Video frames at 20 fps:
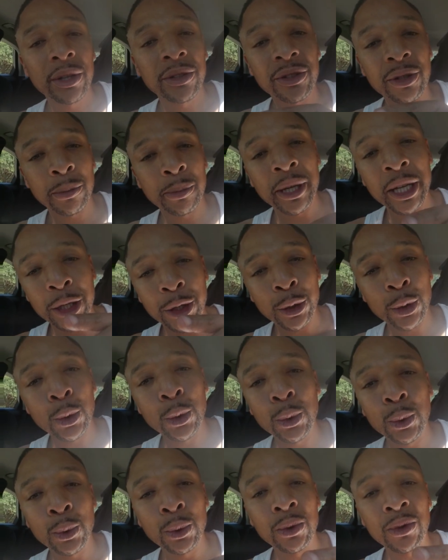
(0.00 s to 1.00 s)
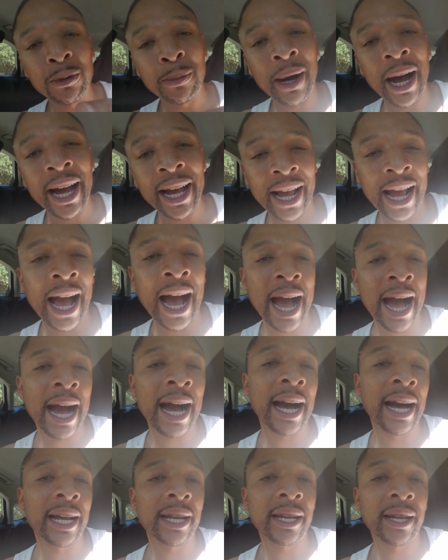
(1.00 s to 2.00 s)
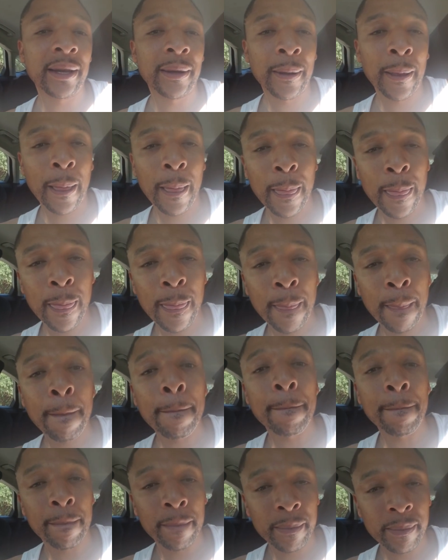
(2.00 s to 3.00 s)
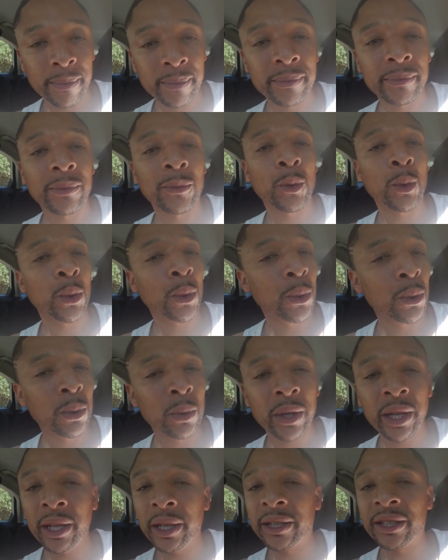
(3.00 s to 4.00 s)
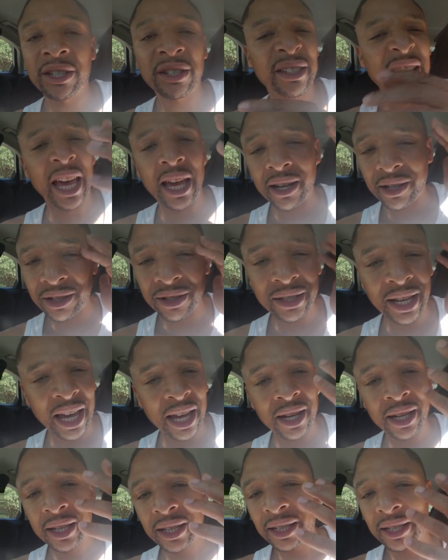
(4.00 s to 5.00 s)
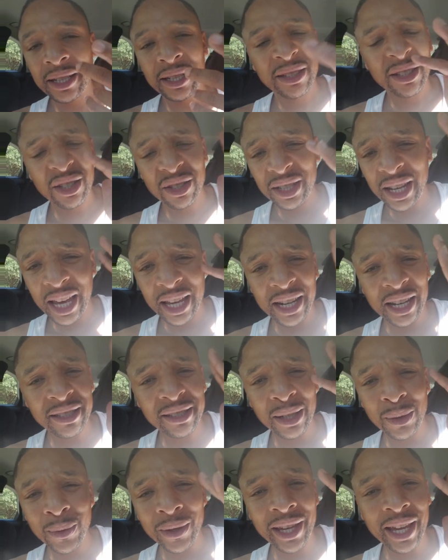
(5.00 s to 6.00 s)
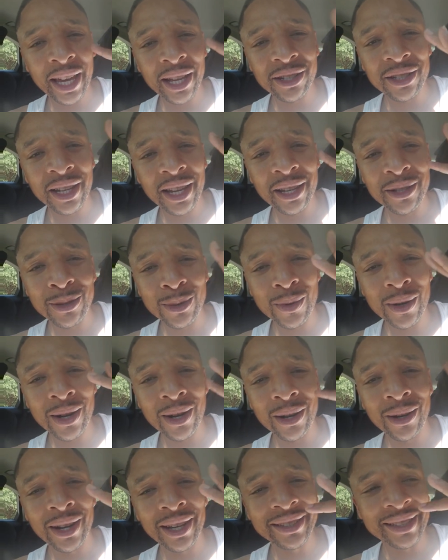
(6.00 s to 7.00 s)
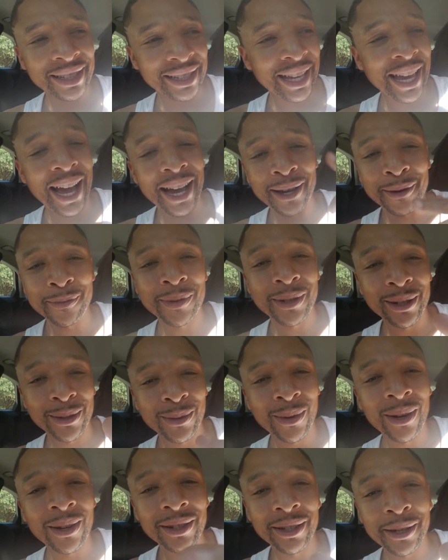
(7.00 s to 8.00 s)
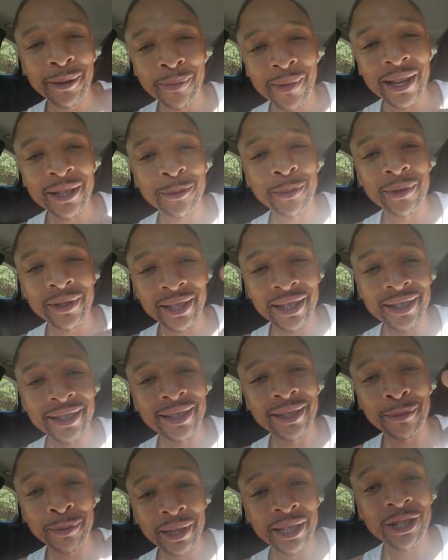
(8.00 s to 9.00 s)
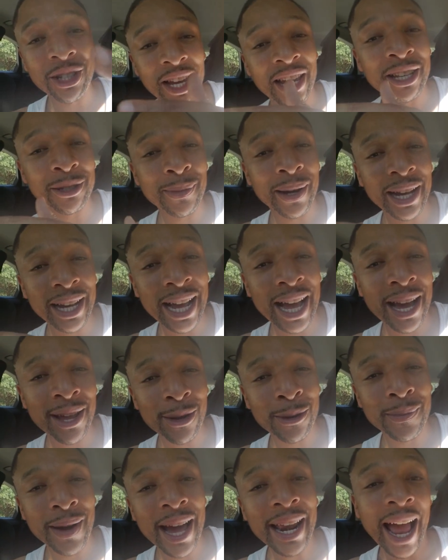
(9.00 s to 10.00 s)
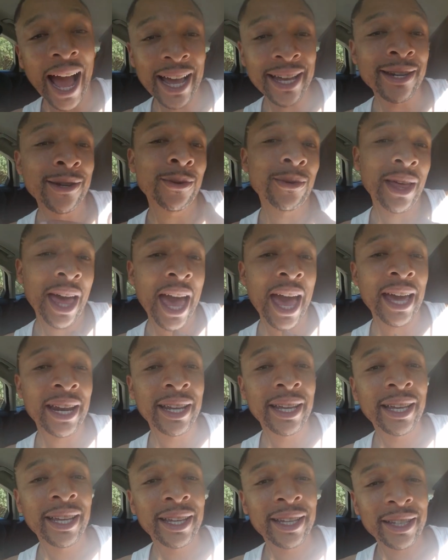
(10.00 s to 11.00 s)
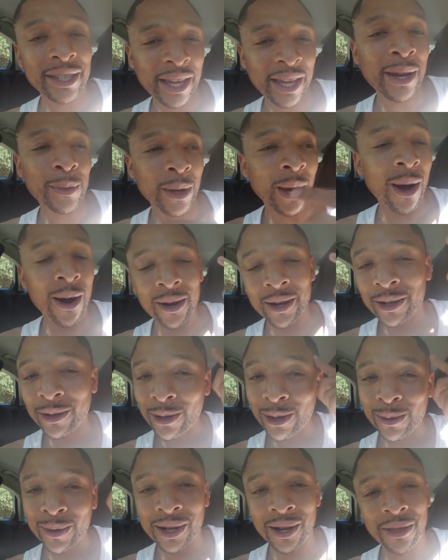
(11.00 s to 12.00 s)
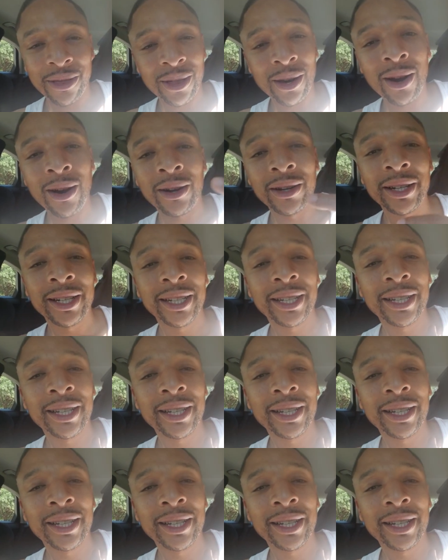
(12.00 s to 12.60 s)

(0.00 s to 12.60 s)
to be used by God. Mm-hmm. Ooh-wee, just that. They say we can't change the world. I said, yeah, I can put the world in the best position to be changed by God Almighty. I can do that. Yeah, we all can do it with a thought.